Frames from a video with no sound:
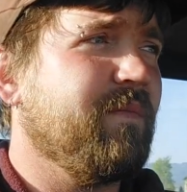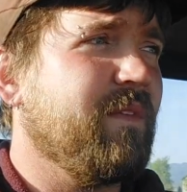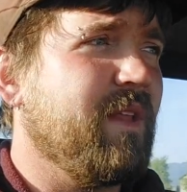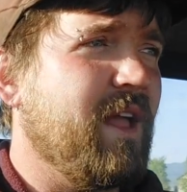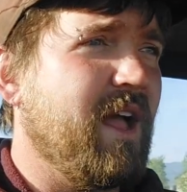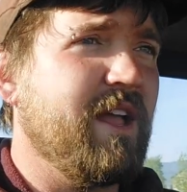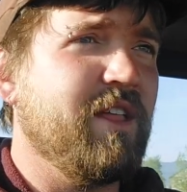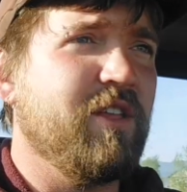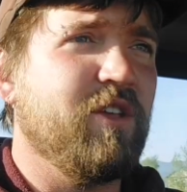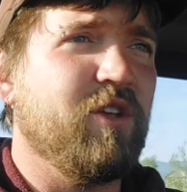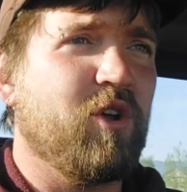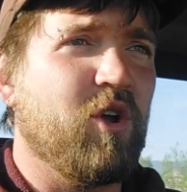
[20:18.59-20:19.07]

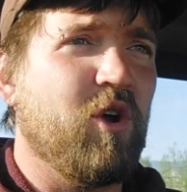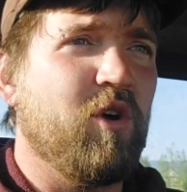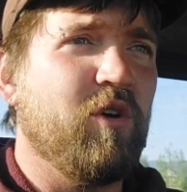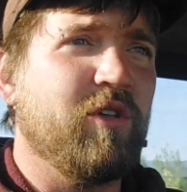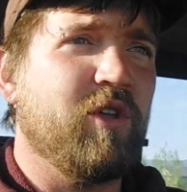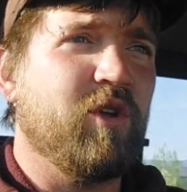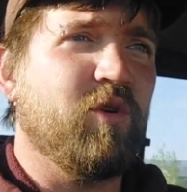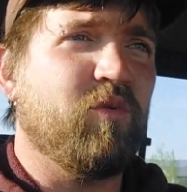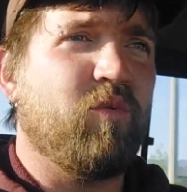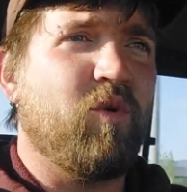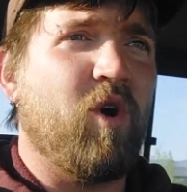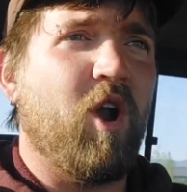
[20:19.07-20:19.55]
and you go and
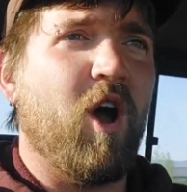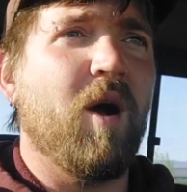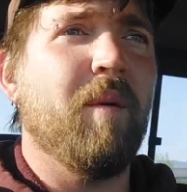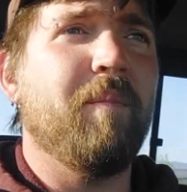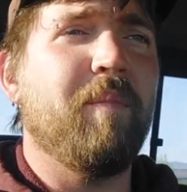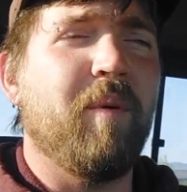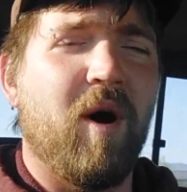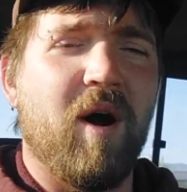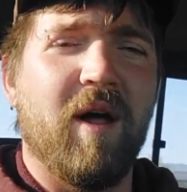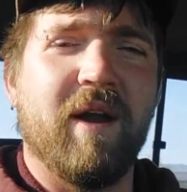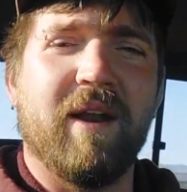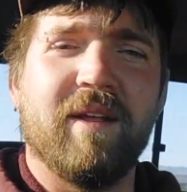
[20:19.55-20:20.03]
you romp
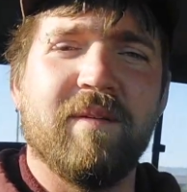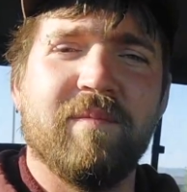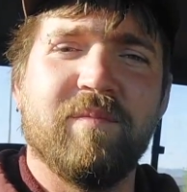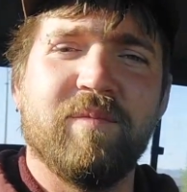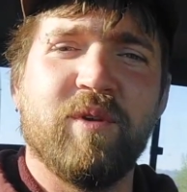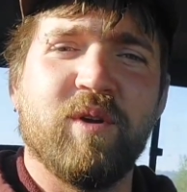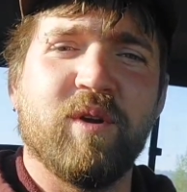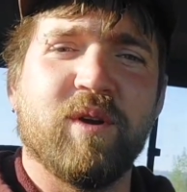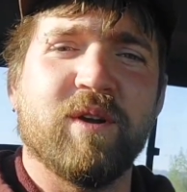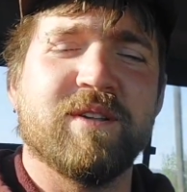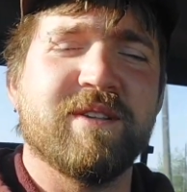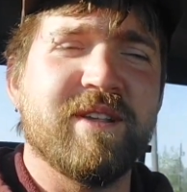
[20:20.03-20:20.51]
on it,
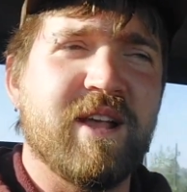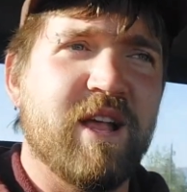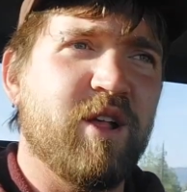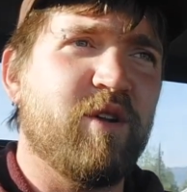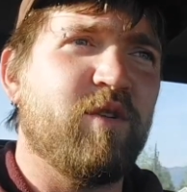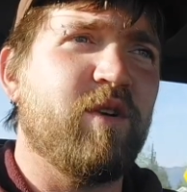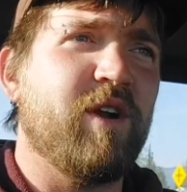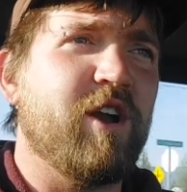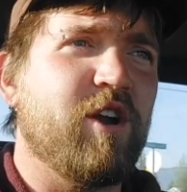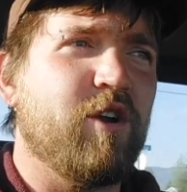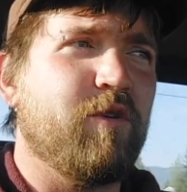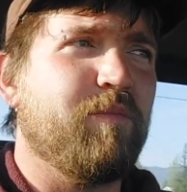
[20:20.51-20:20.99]
your
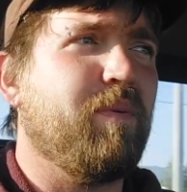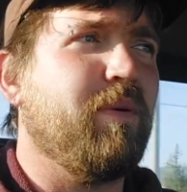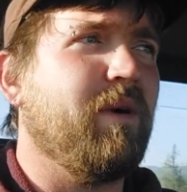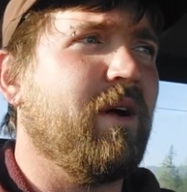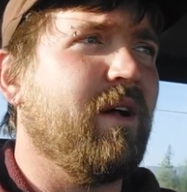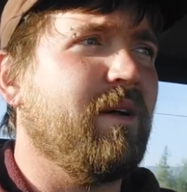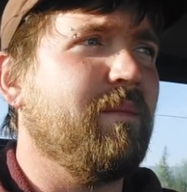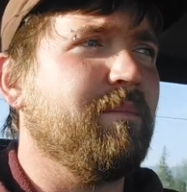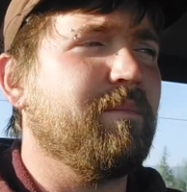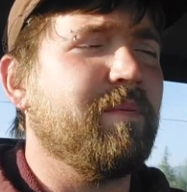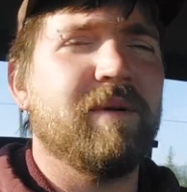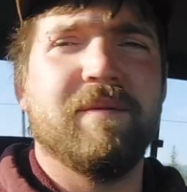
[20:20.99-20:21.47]
accelerator
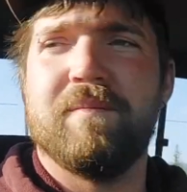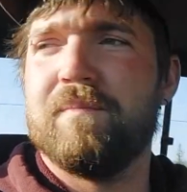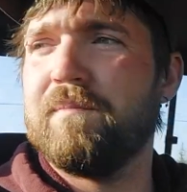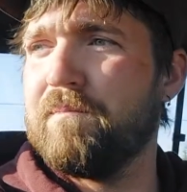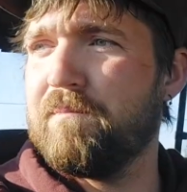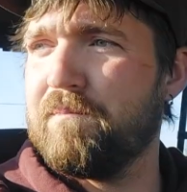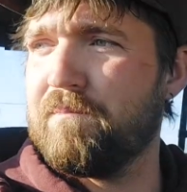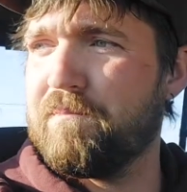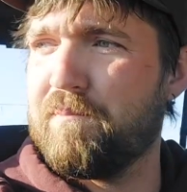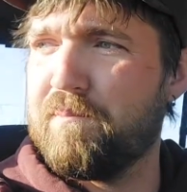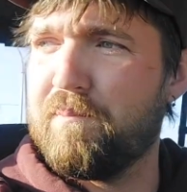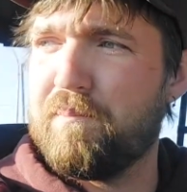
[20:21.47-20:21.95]
pump
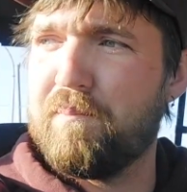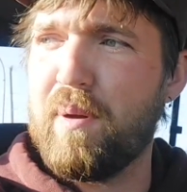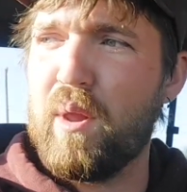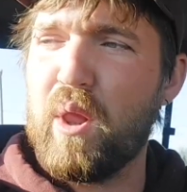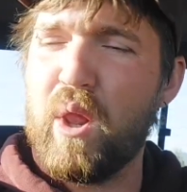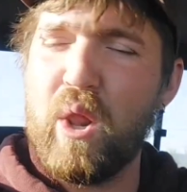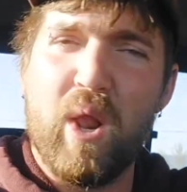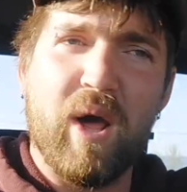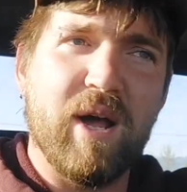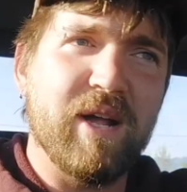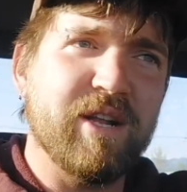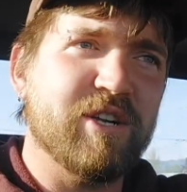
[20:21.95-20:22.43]

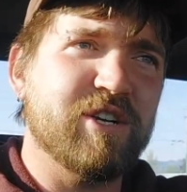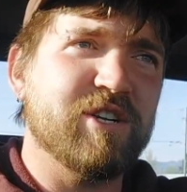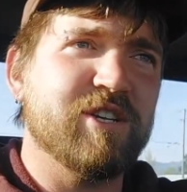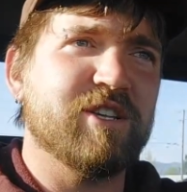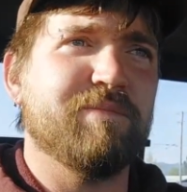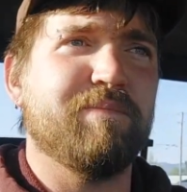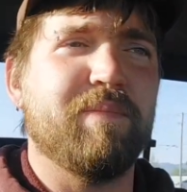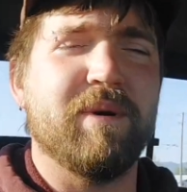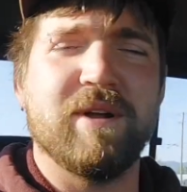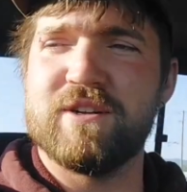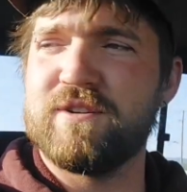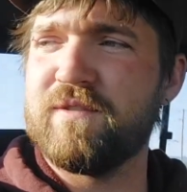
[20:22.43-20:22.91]
plunges a
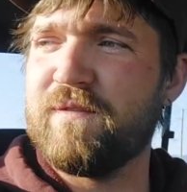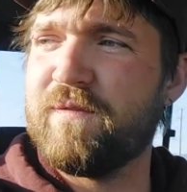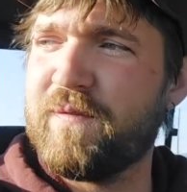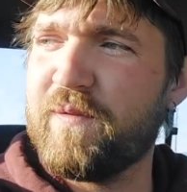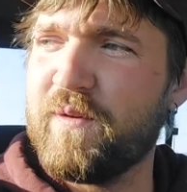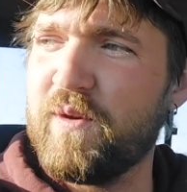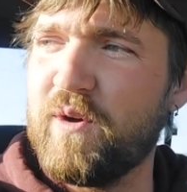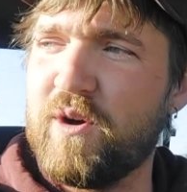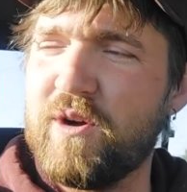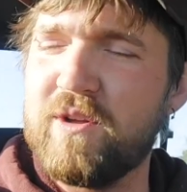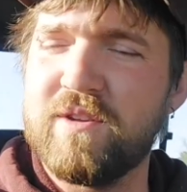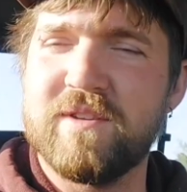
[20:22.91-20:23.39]
bunch of
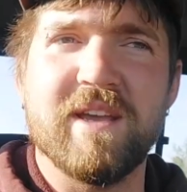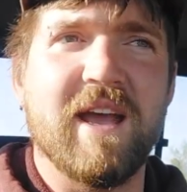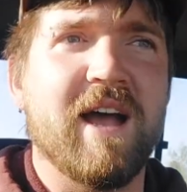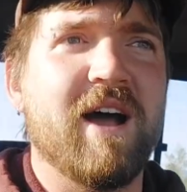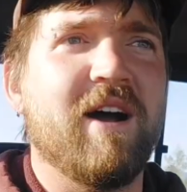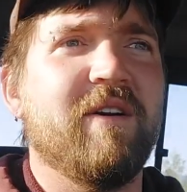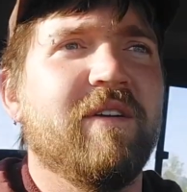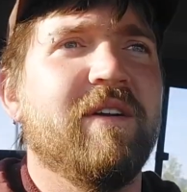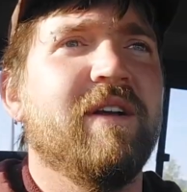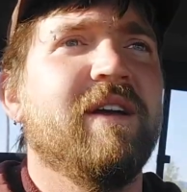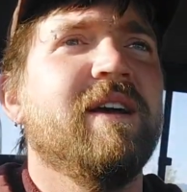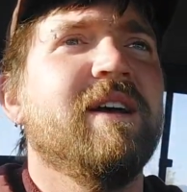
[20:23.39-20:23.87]
fuel
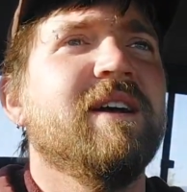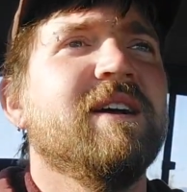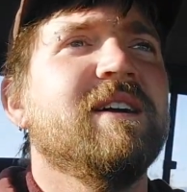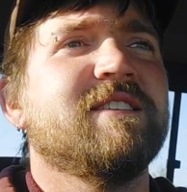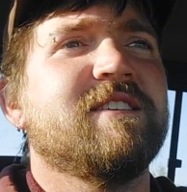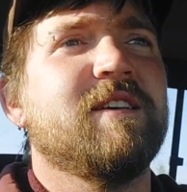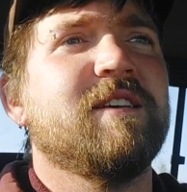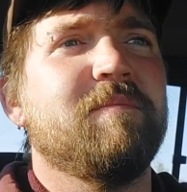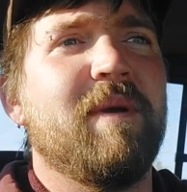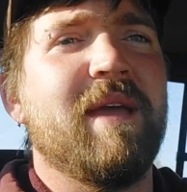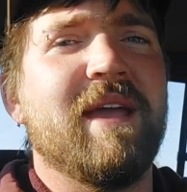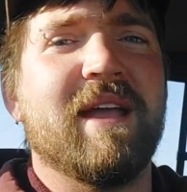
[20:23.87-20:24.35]
down
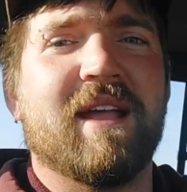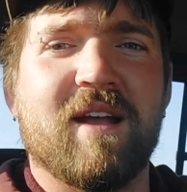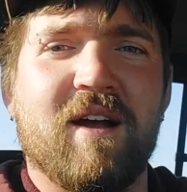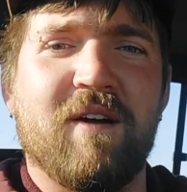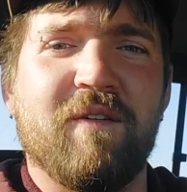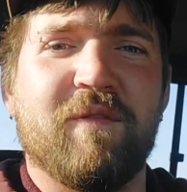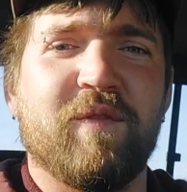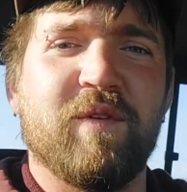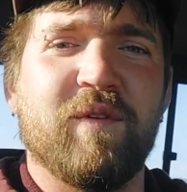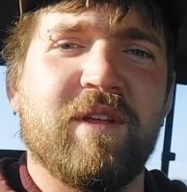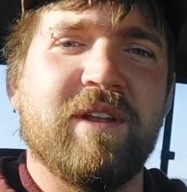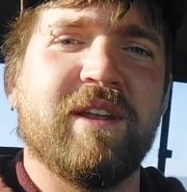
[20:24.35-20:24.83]
to make up
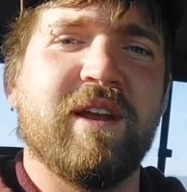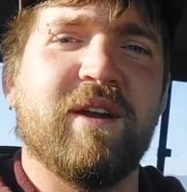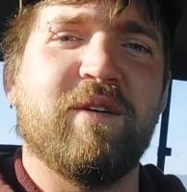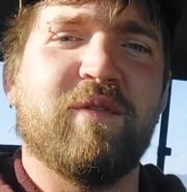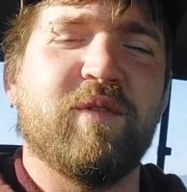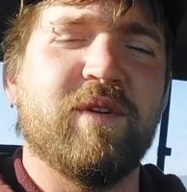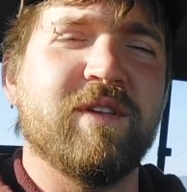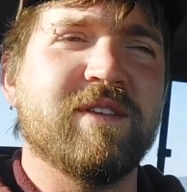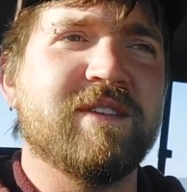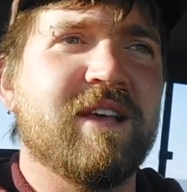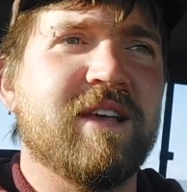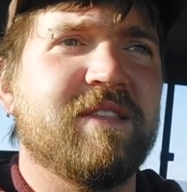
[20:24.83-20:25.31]
for the
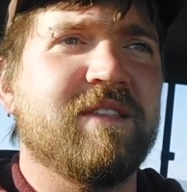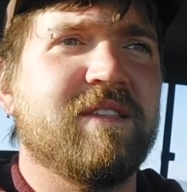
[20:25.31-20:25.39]
difference that